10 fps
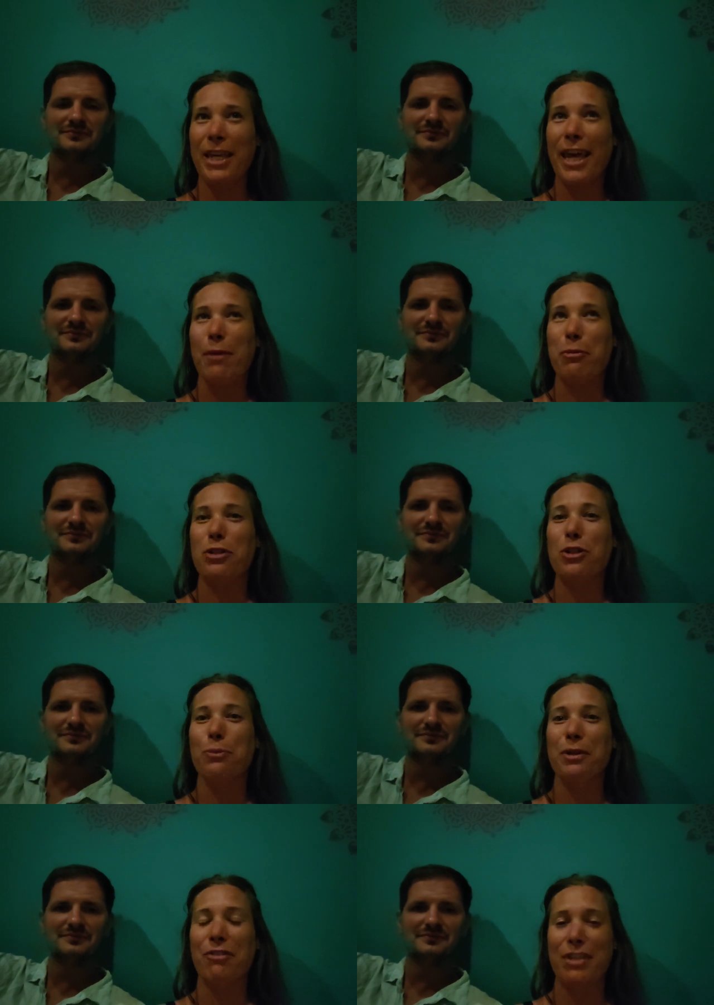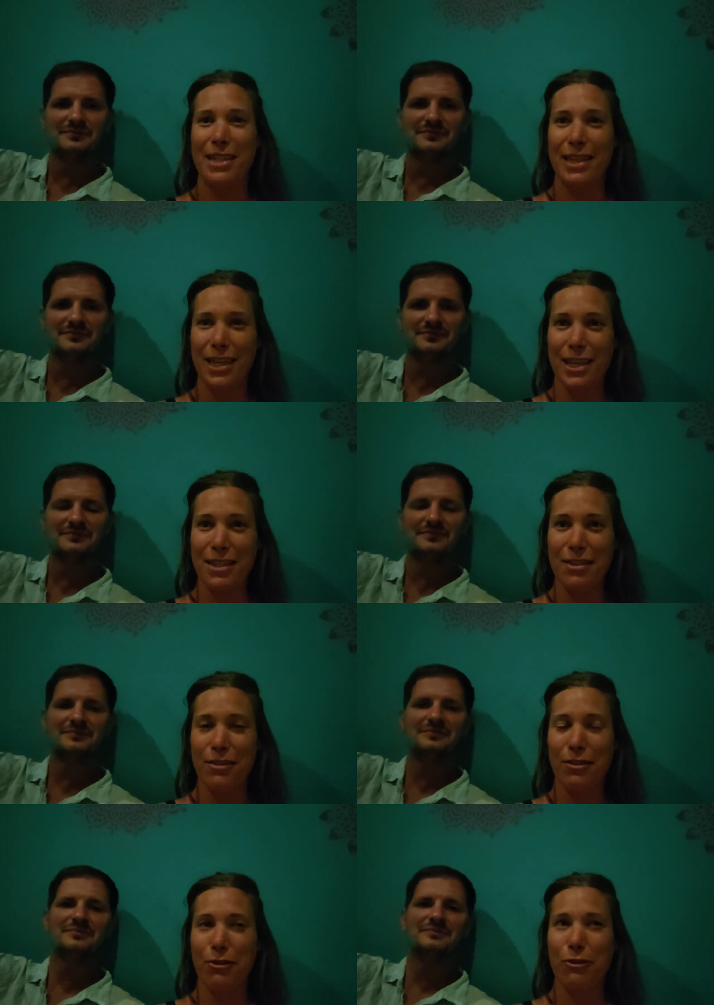Speaker 1: be able to revisit this
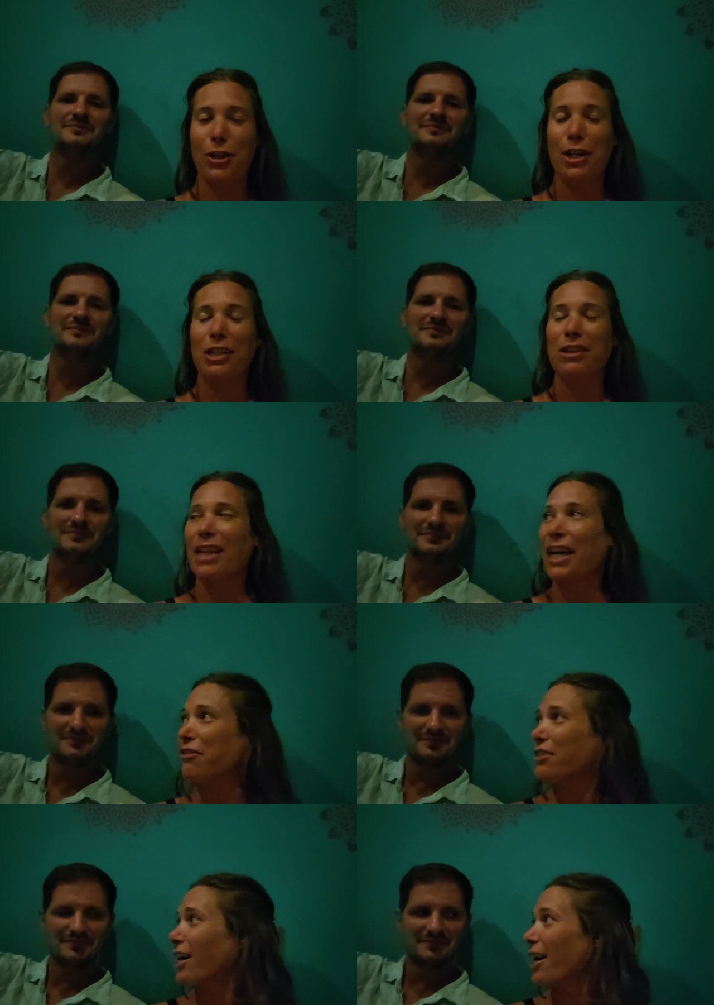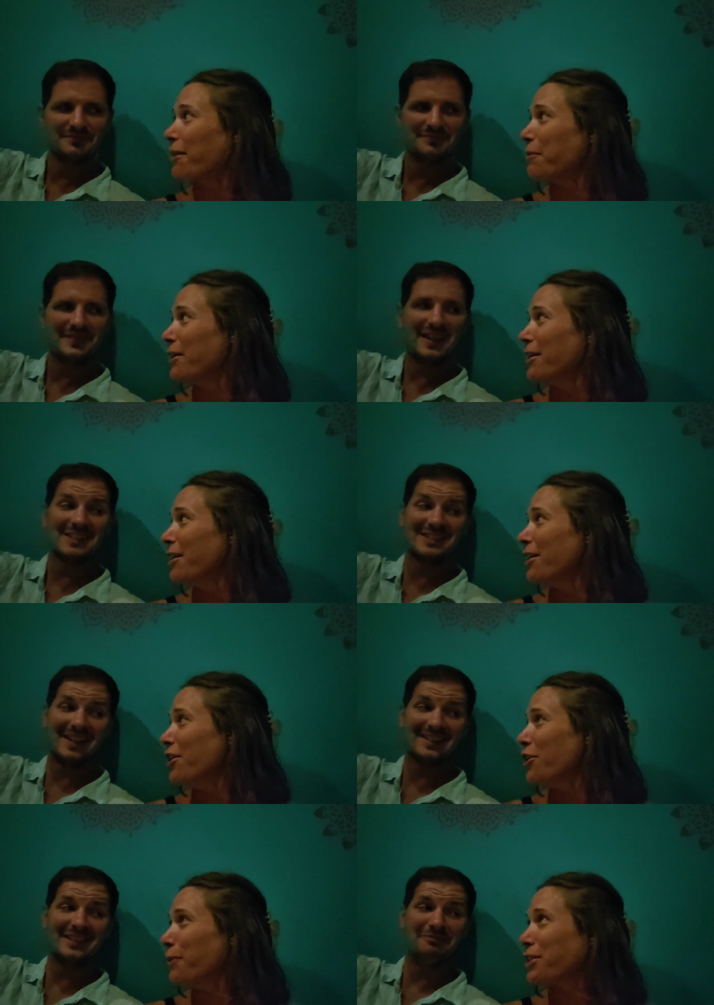for a lifetime.
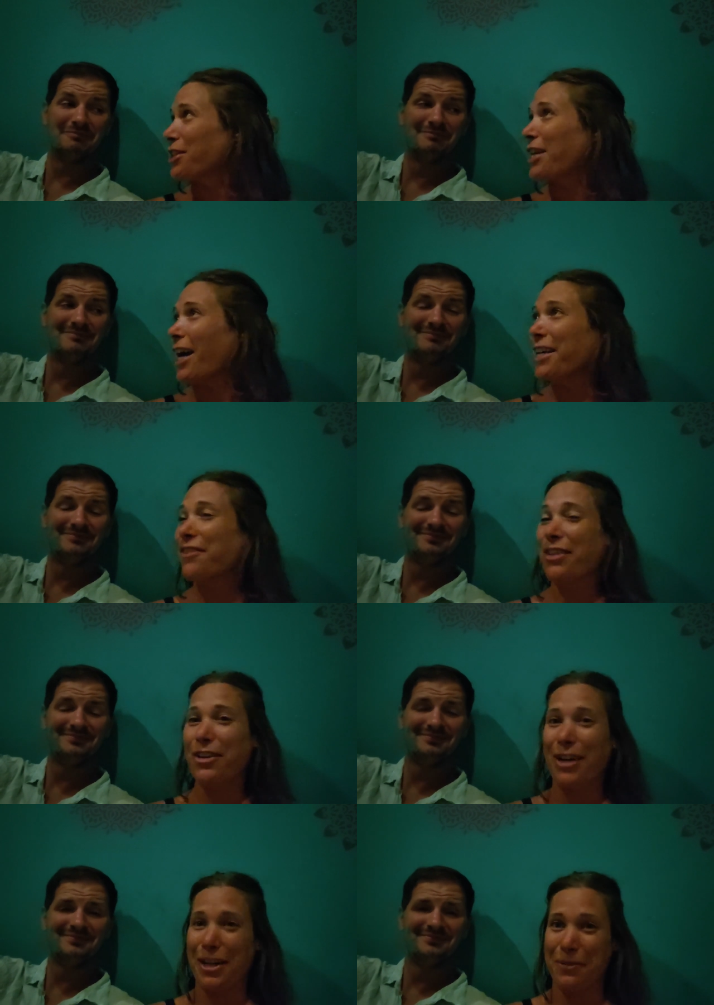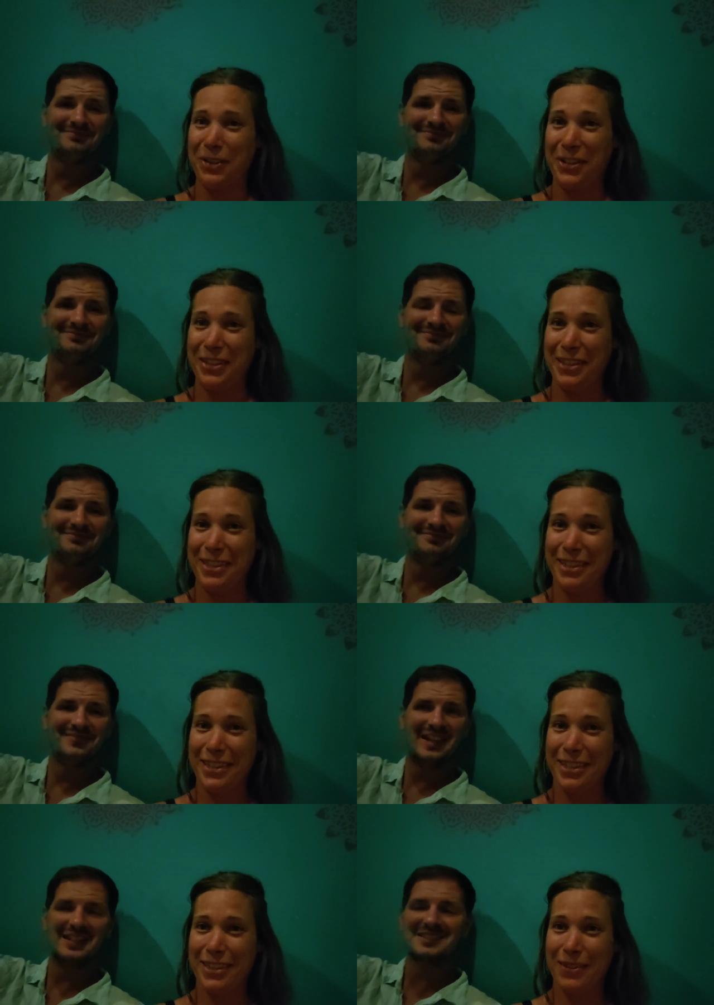Exactly. Which is kind of incredible.
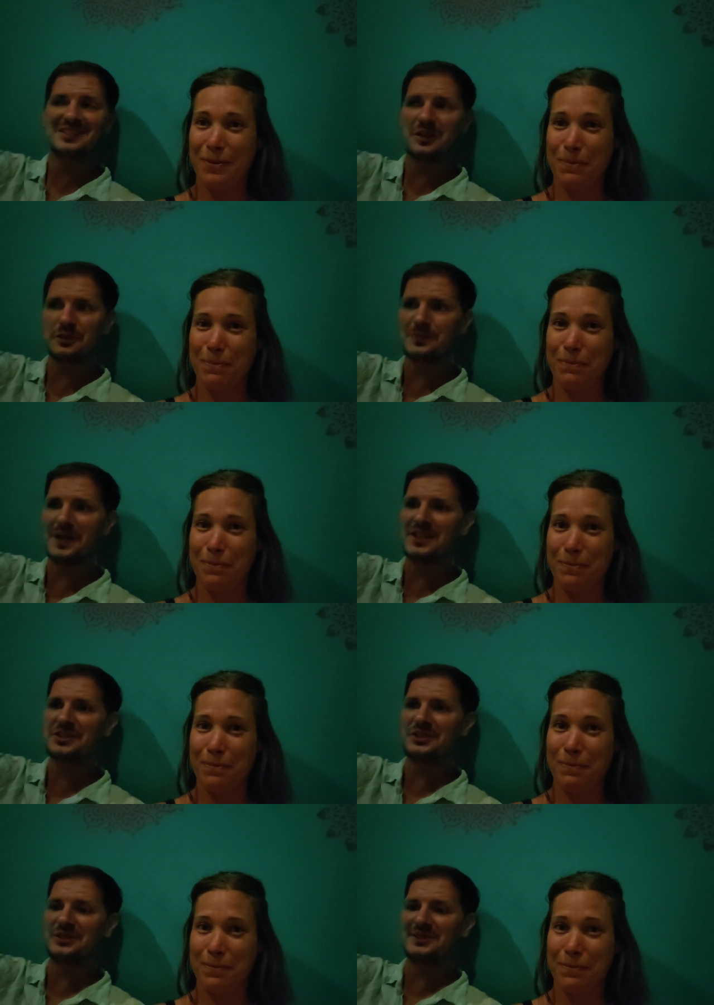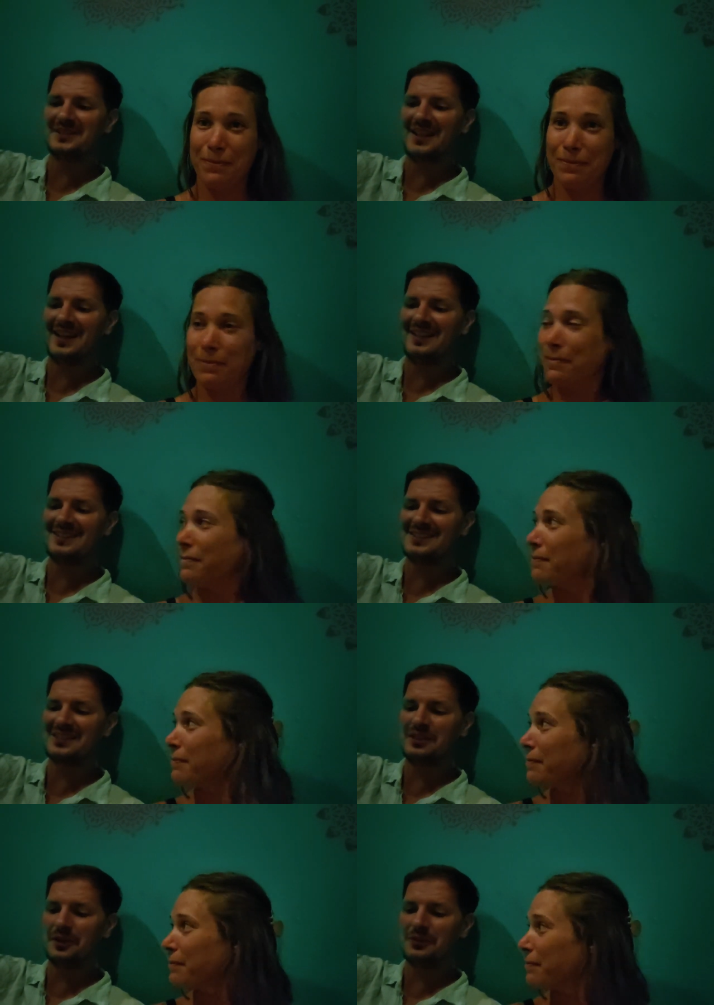
Speaker 2: It's so special. And to
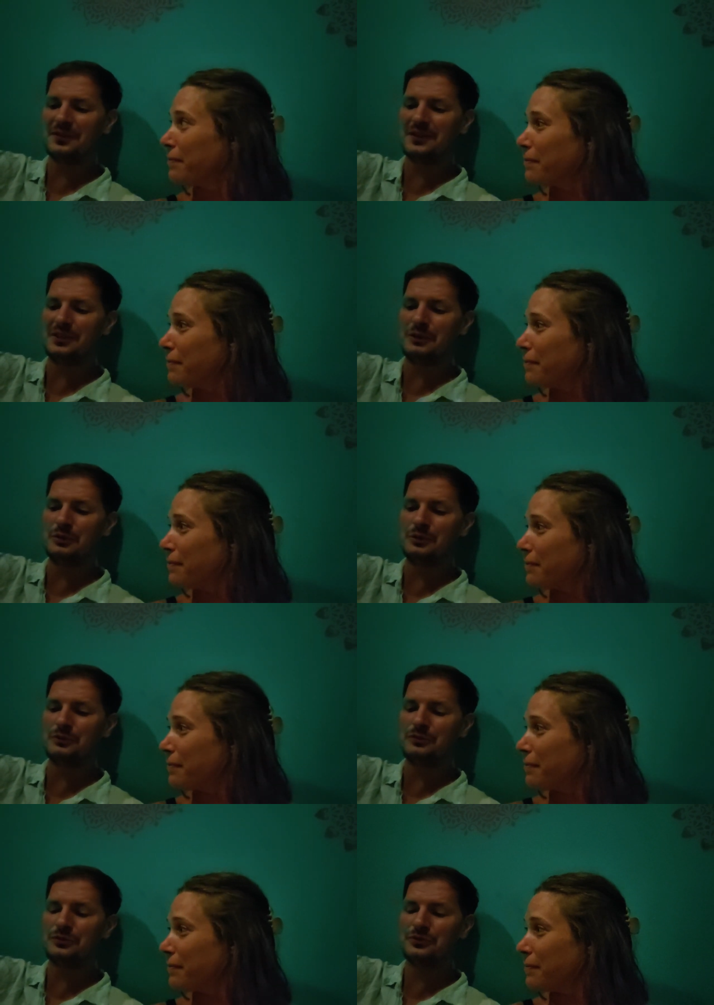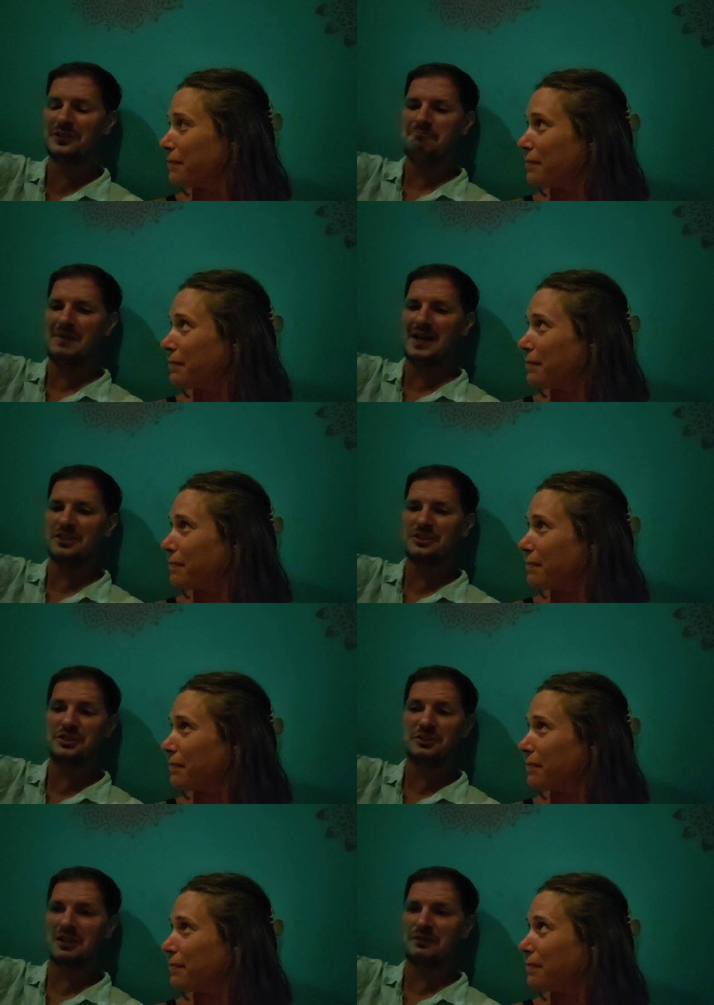know that you've managed
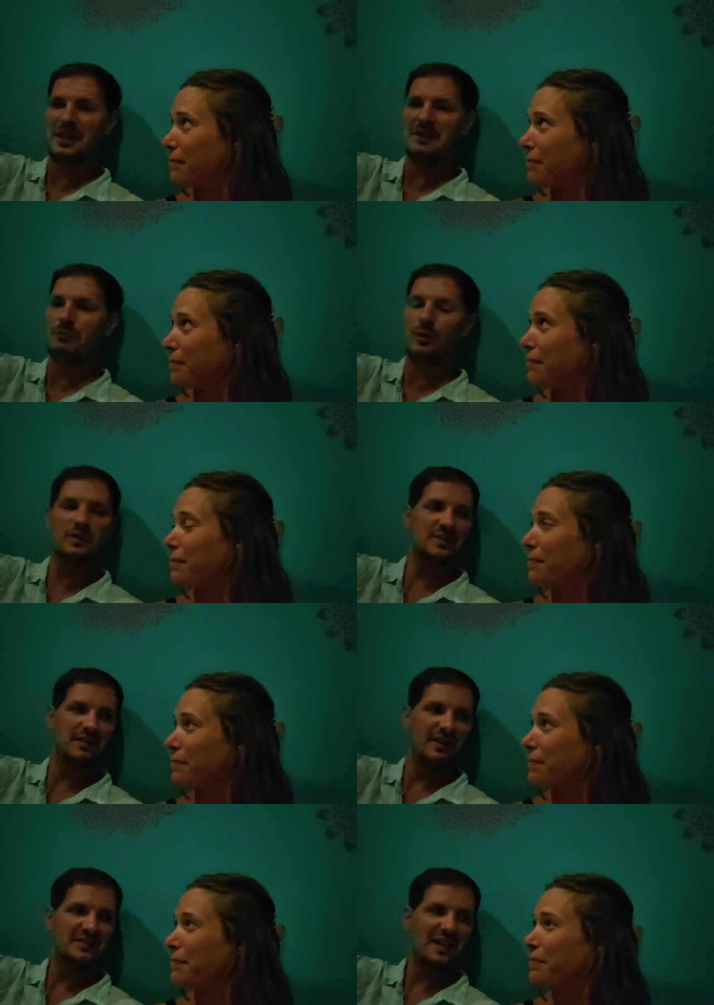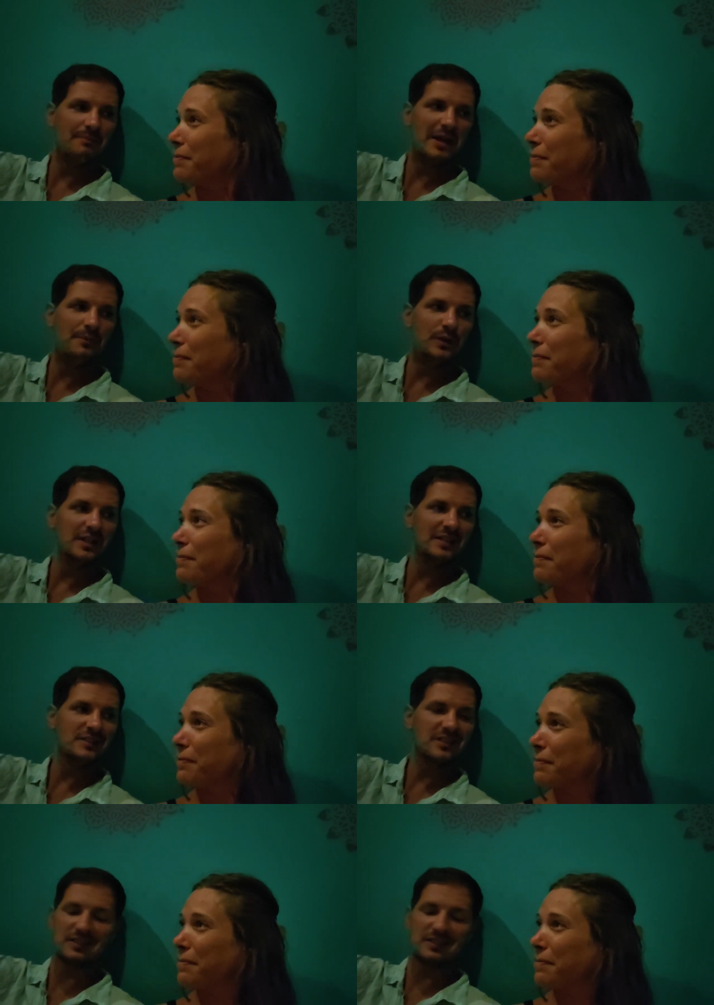to kind of immortalize that memory is